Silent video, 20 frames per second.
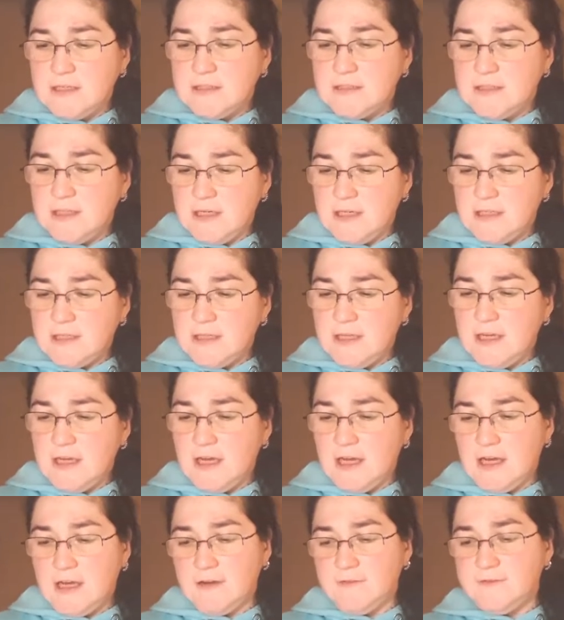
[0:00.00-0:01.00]
Then they
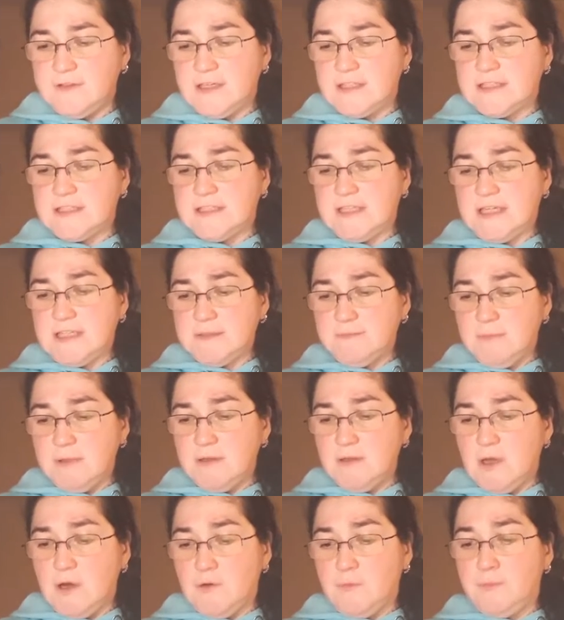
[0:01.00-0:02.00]
have the
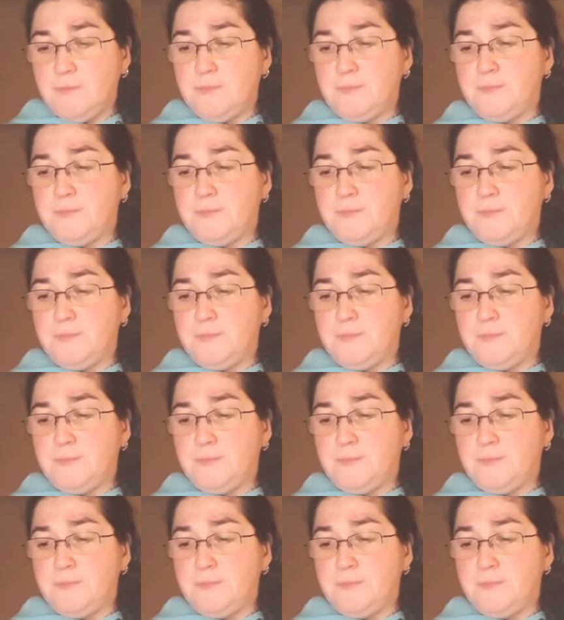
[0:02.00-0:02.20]
assessment of